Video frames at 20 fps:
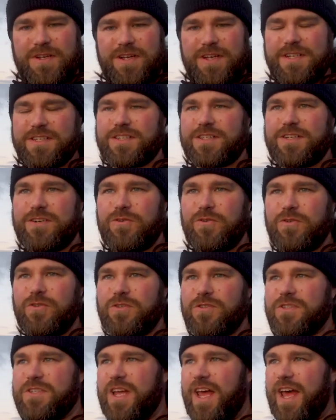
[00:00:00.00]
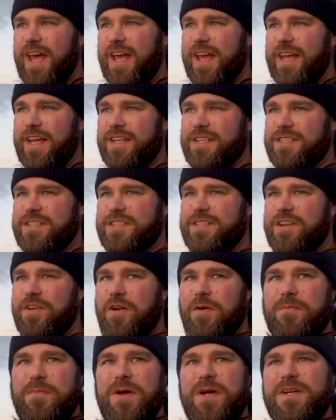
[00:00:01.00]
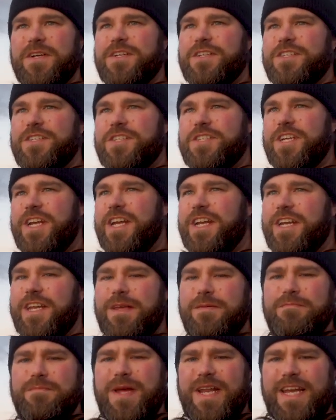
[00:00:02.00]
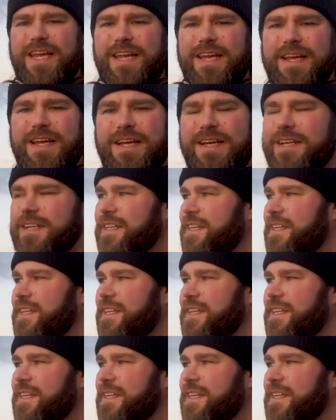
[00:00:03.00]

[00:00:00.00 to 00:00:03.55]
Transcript: It's called a Syrp Genie Mini,